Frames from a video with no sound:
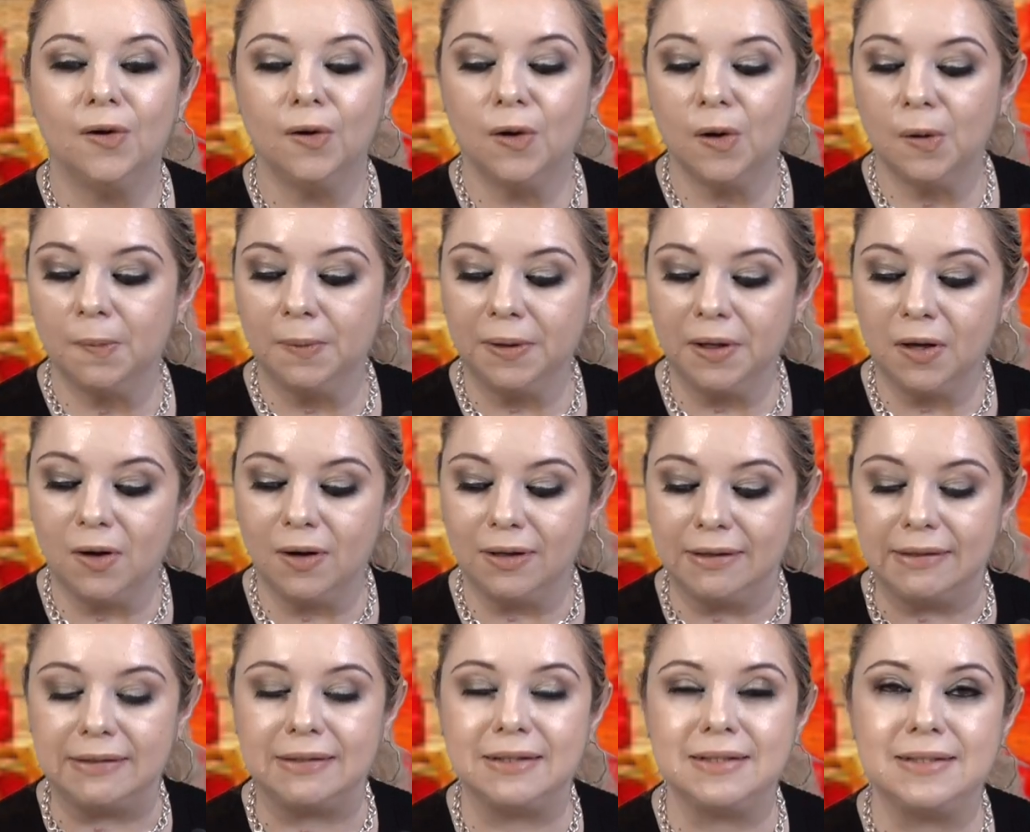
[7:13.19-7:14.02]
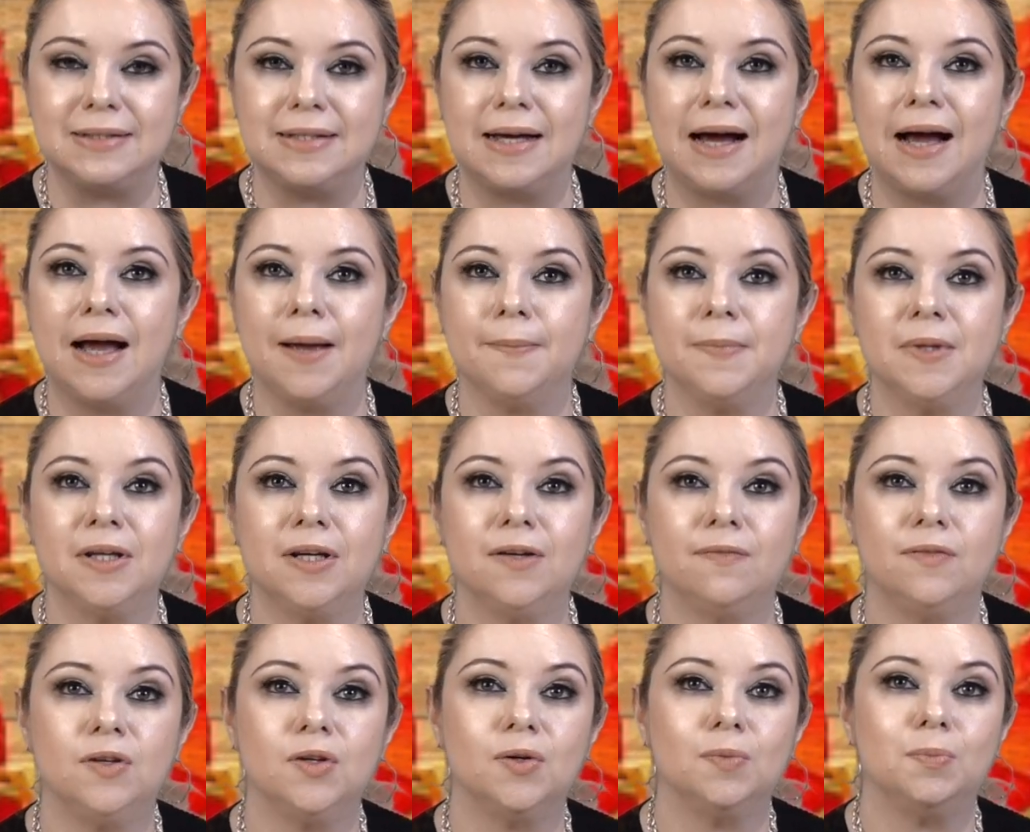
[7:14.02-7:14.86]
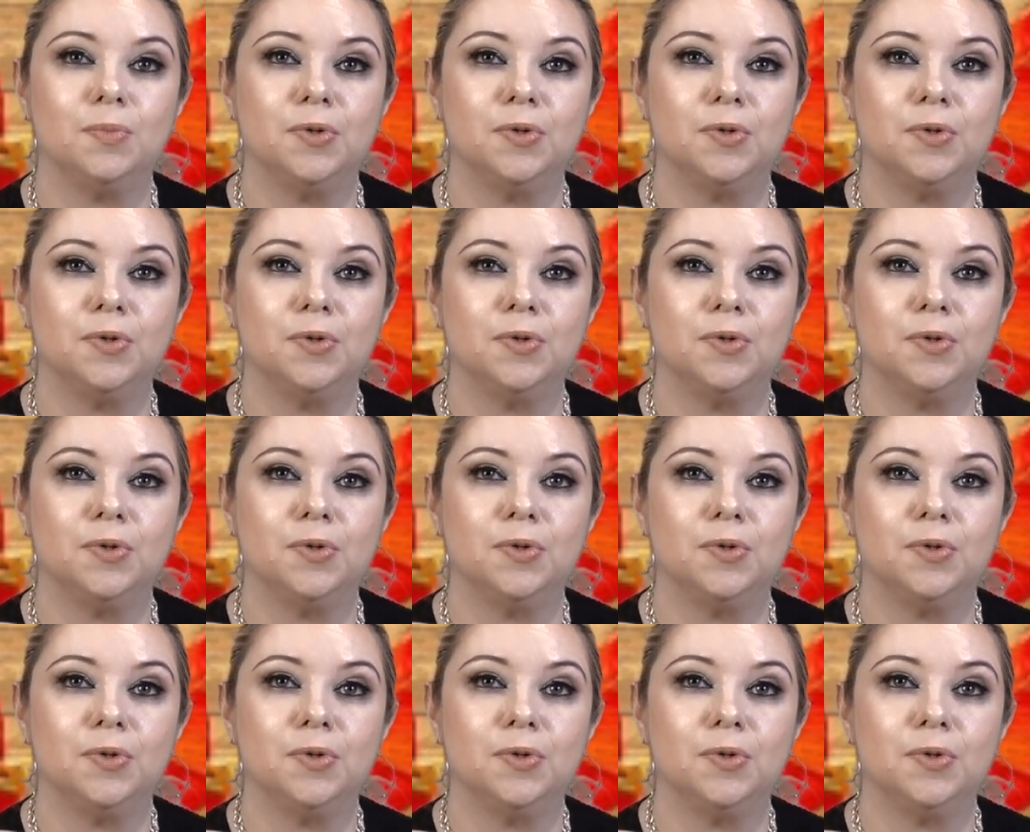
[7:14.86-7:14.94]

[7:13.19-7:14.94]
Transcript: going on at the time that if you